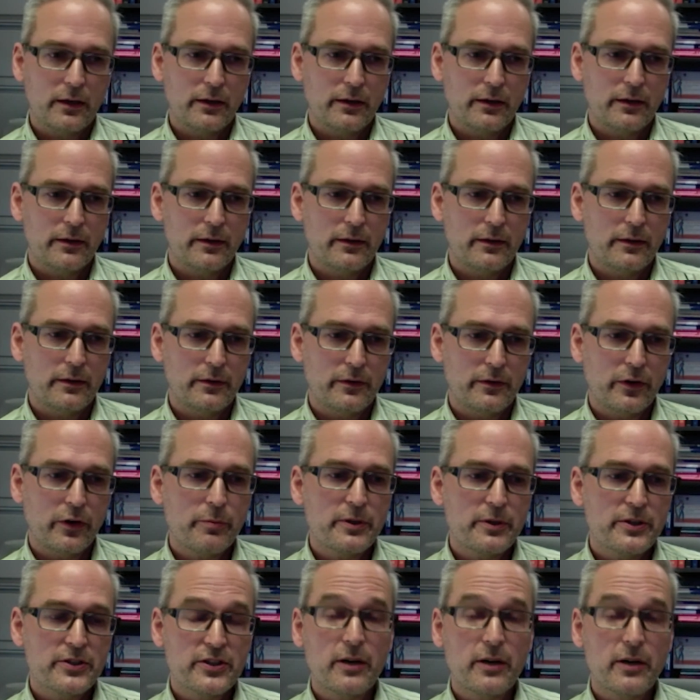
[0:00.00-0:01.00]
Uh, there
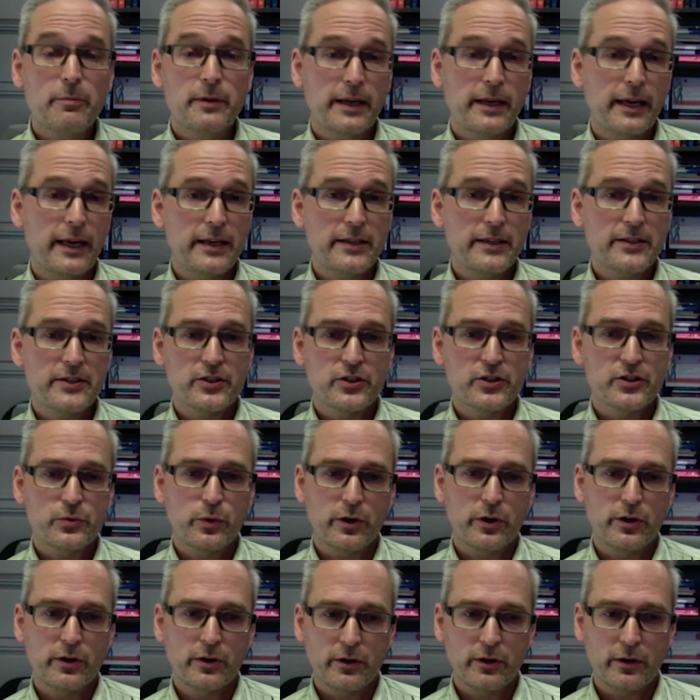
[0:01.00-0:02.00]
have been some cases
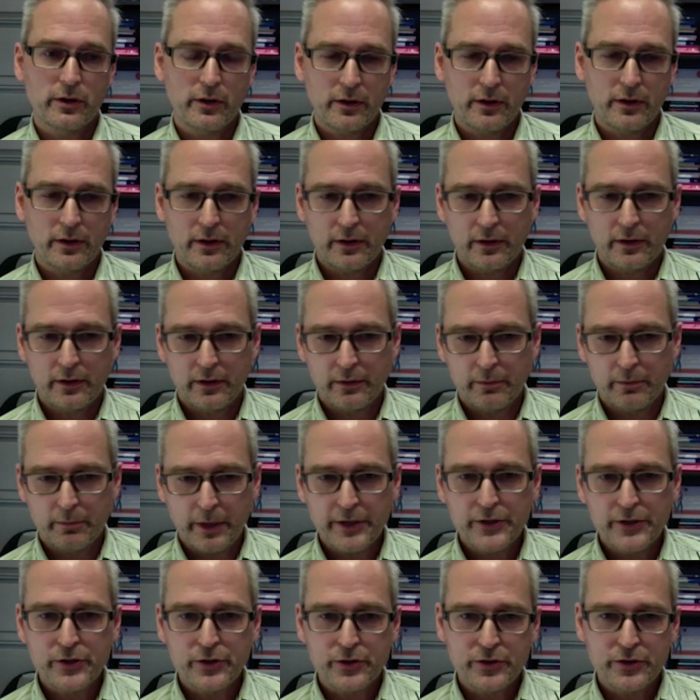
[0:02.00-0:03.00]
where the
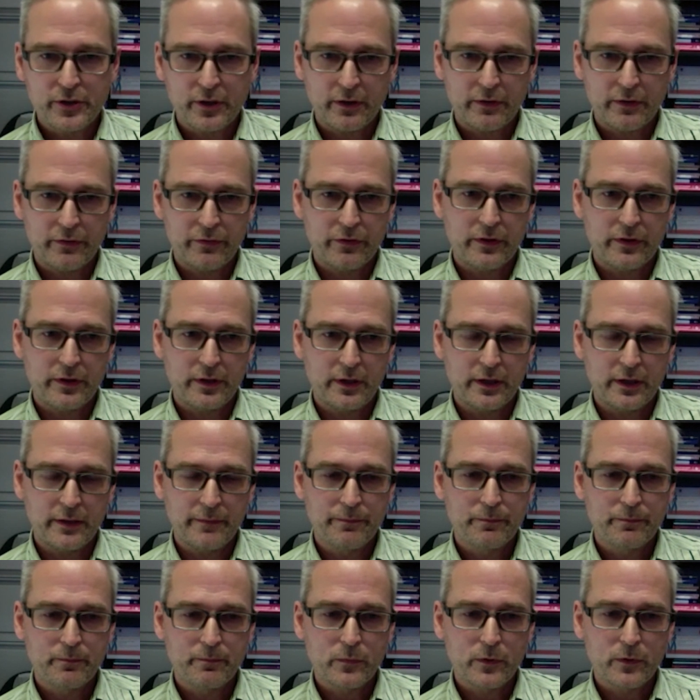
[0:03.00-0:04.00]
muscles of the
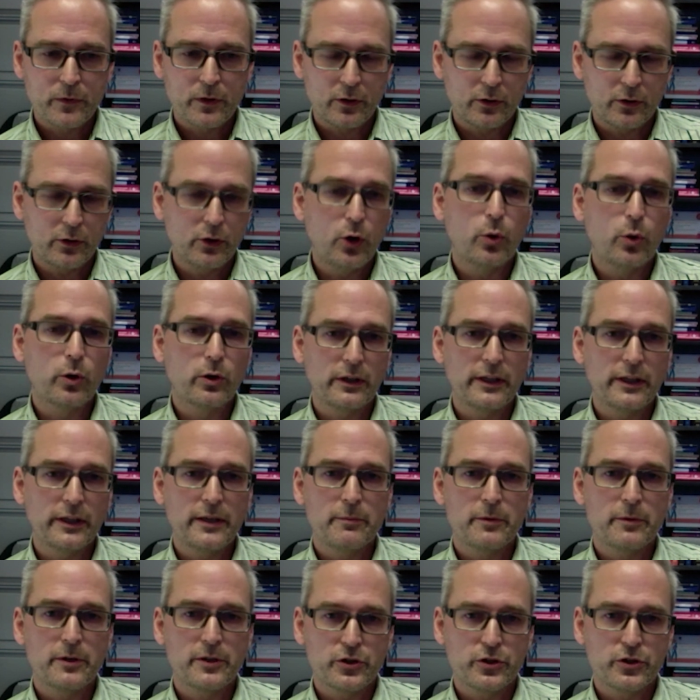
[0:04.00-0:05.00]
uh, lower
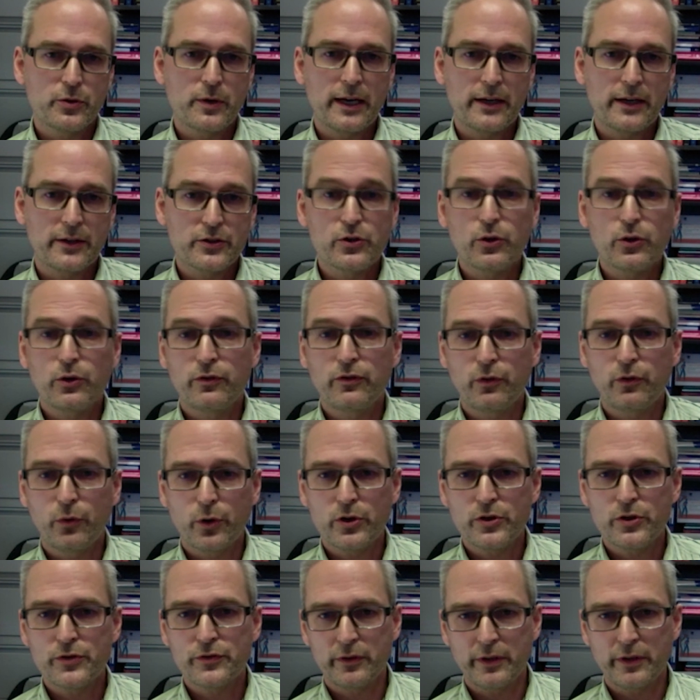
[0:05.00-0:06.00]
limb contract so
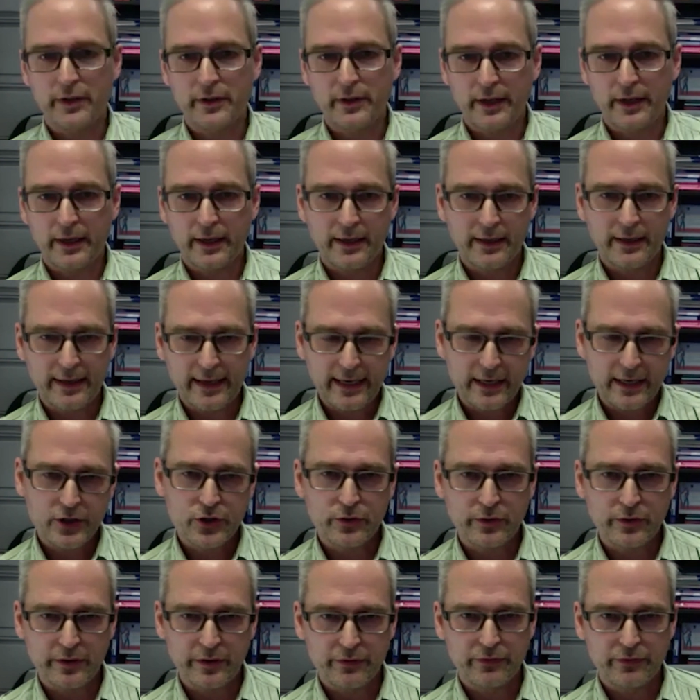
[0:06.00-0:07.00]
forcefully that it can
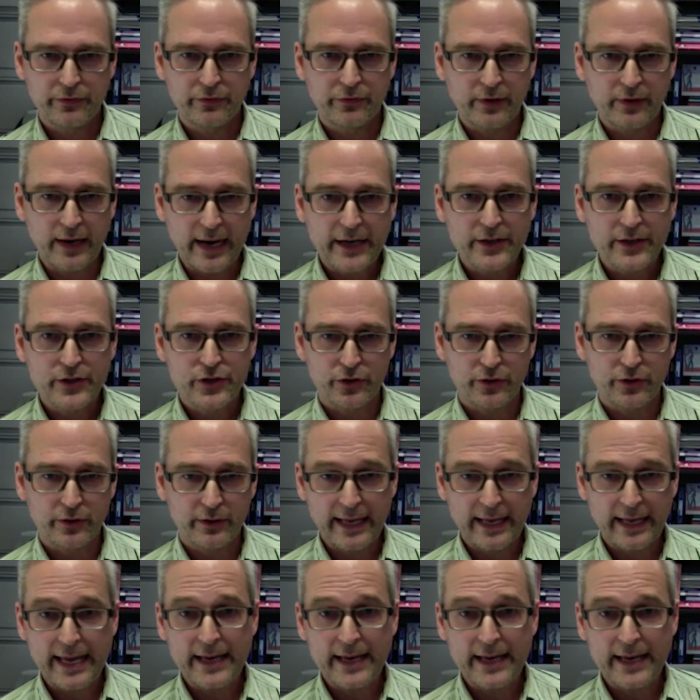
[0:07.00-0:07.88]
actually fracture an